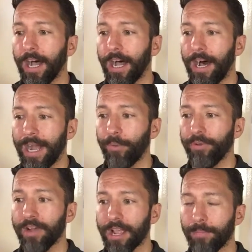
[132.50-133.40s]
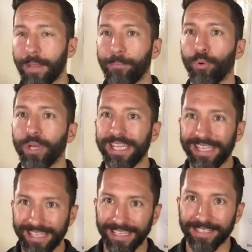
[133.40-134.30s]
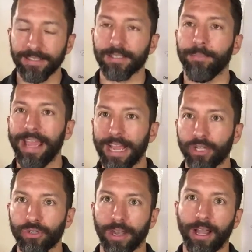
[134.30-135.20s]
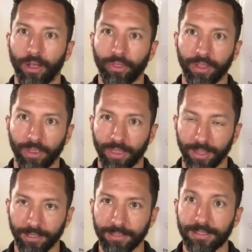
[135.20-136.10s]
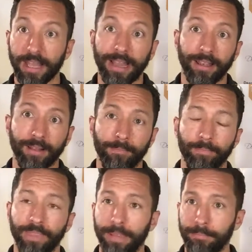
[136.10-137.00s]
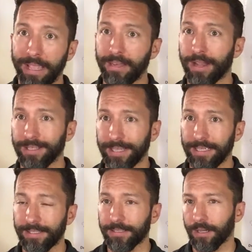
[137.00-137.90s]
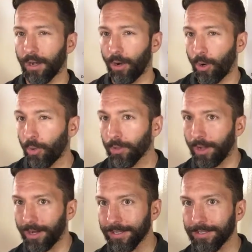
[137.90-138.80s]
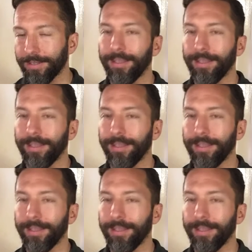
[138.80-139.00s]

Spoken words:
I would recommend putting in some extra healthy things that they may not taste a whole lot,